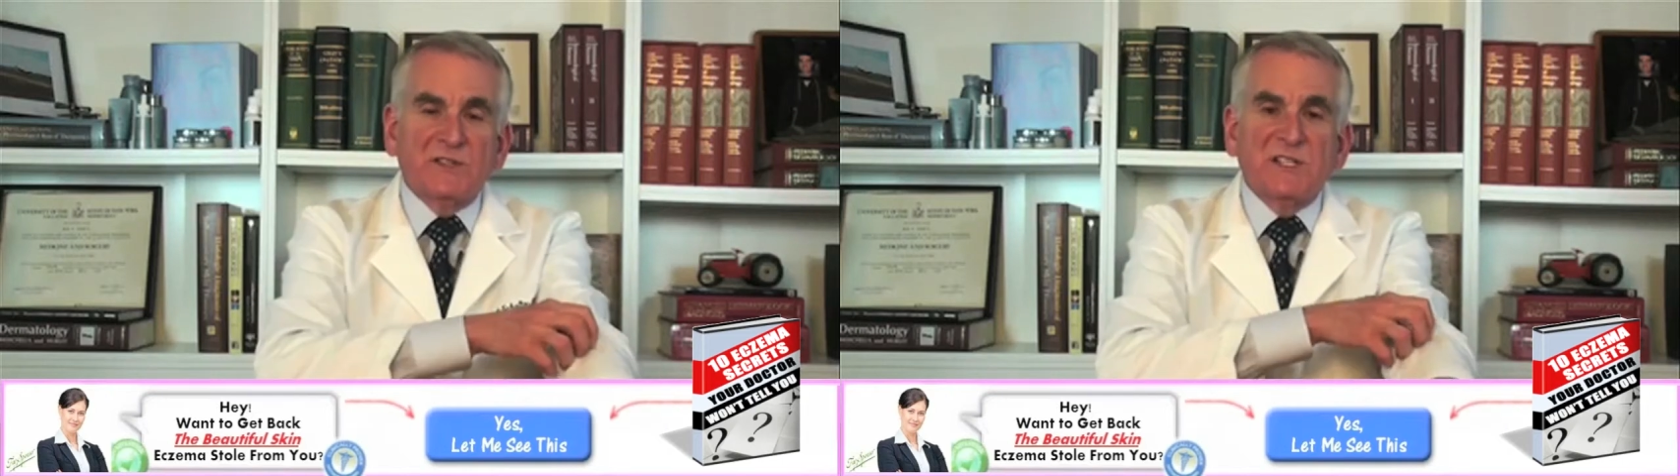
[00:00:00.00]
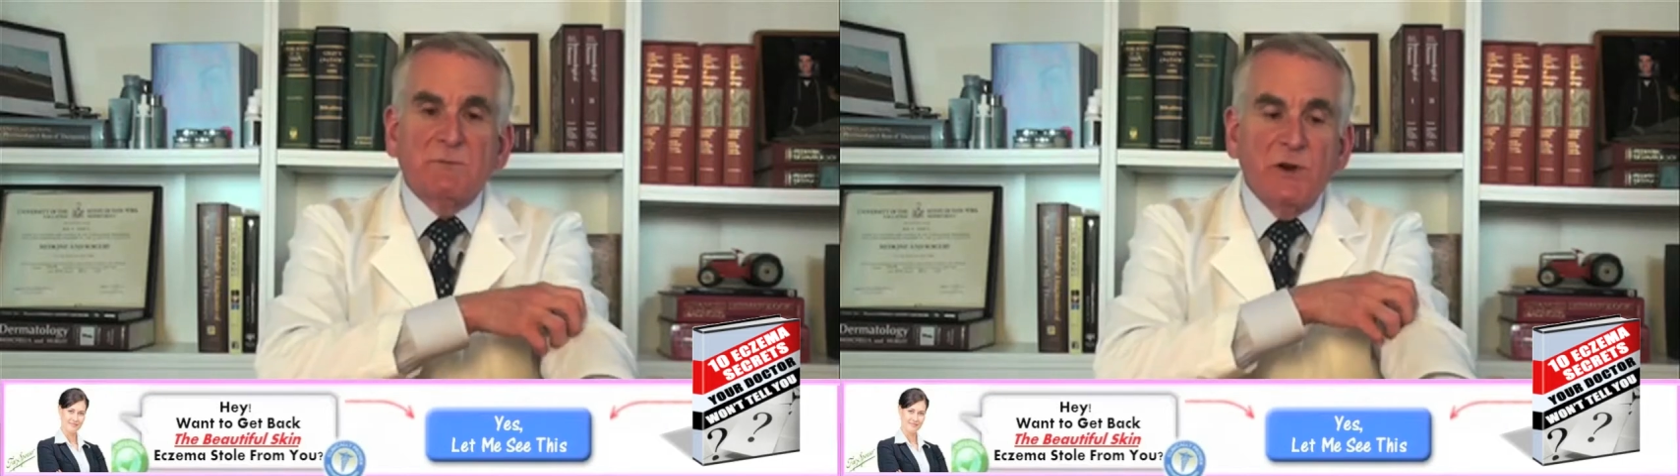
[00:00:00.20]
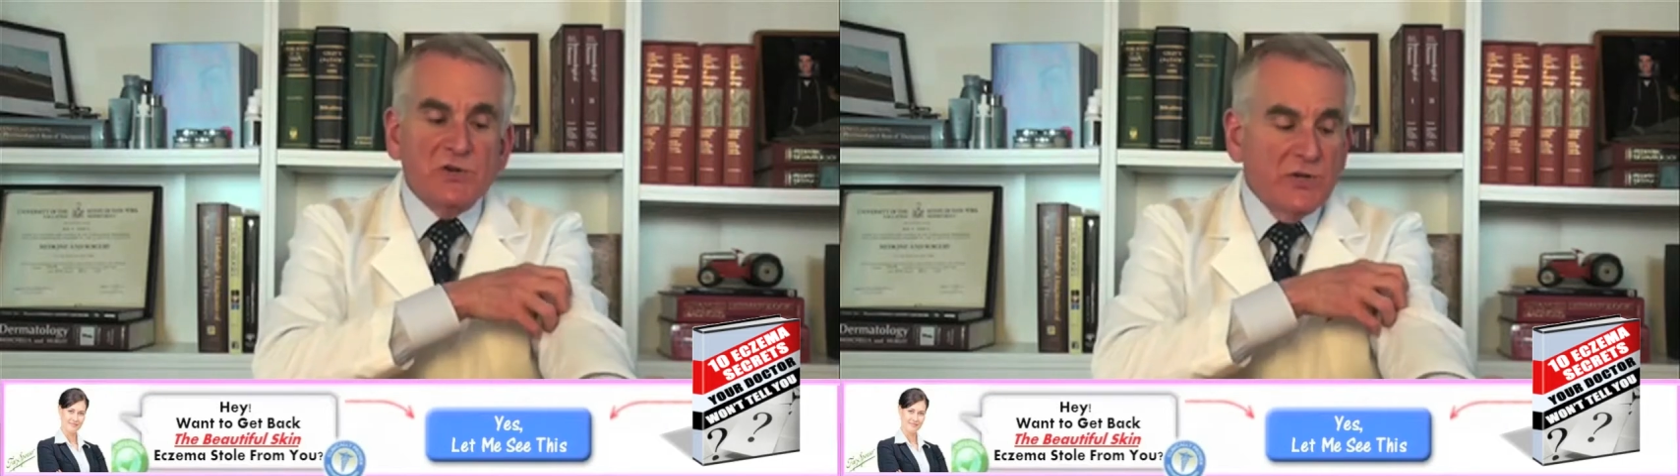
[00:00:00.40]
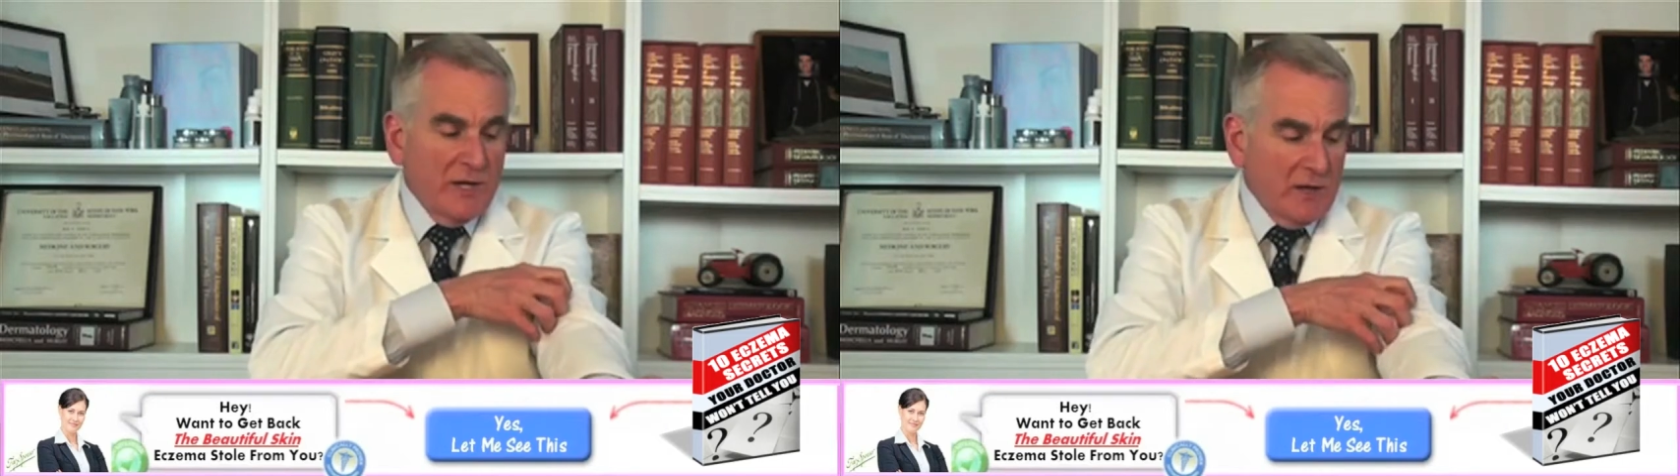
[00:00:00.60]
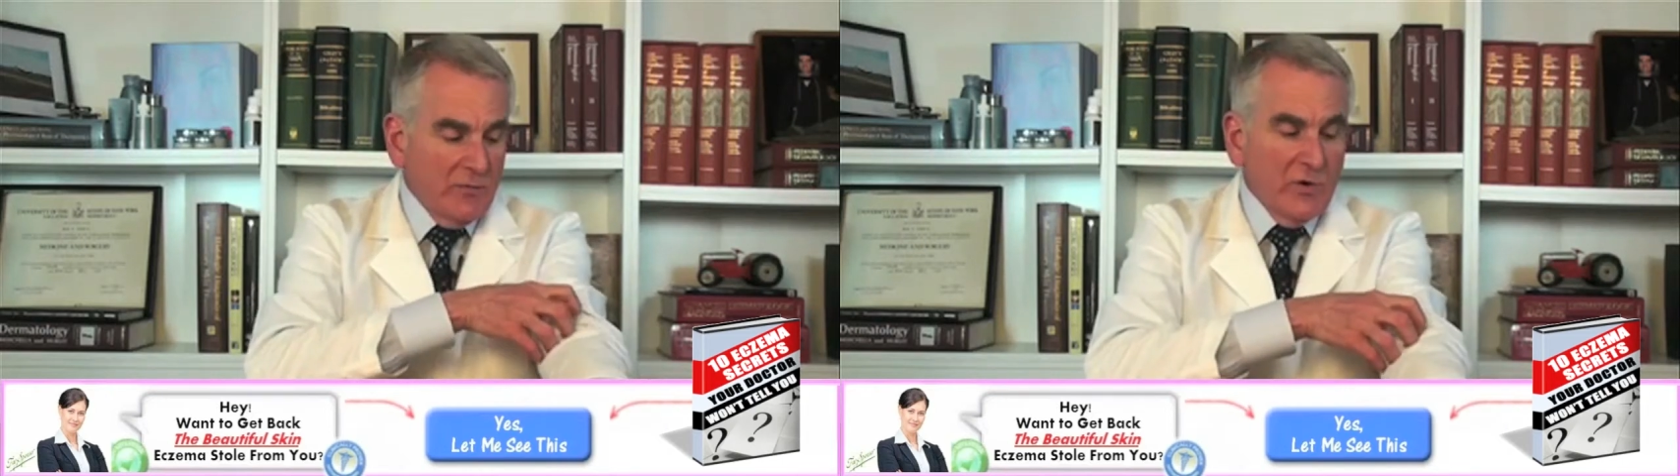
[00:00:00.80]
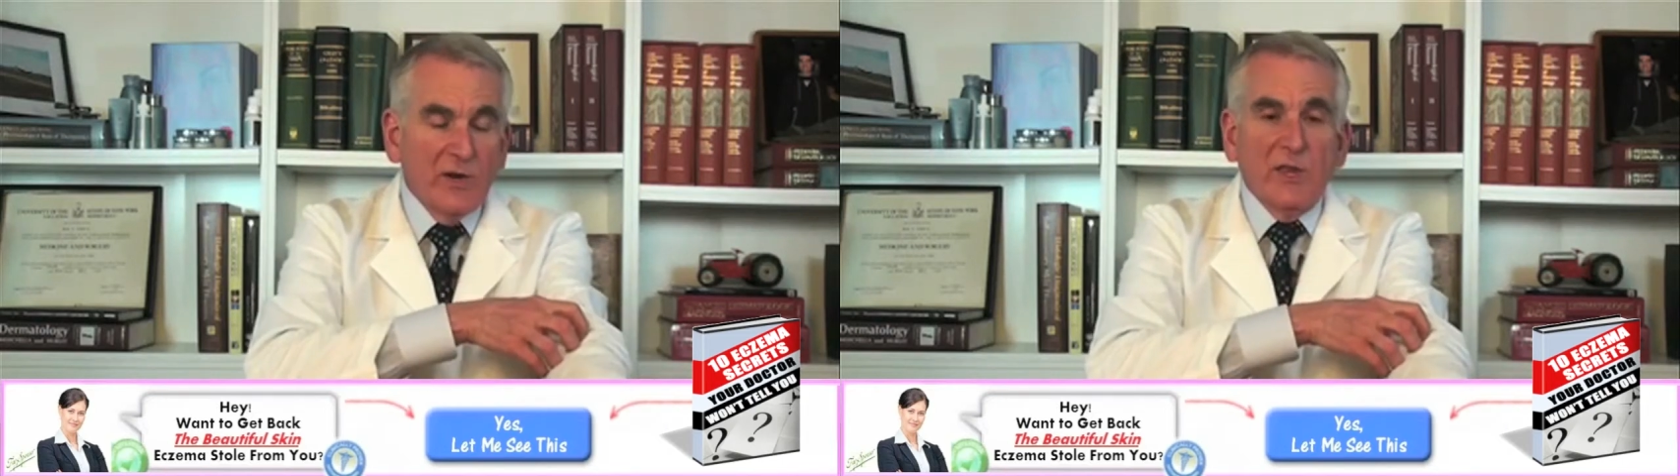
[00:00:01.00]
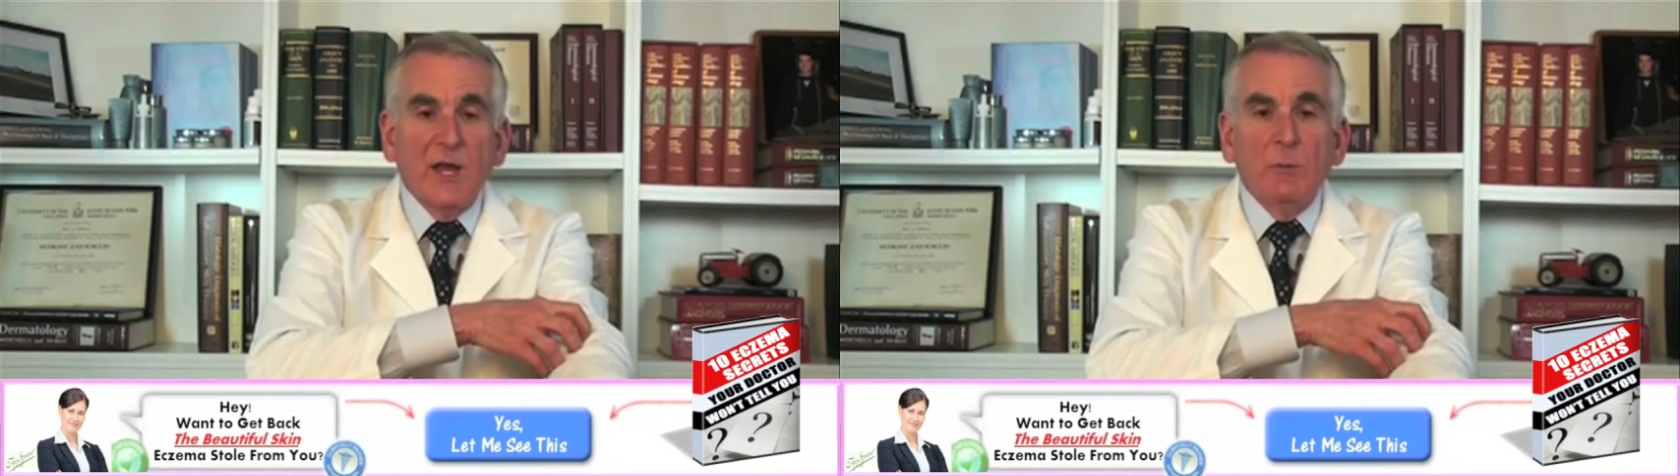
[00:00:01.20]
especially in the front of the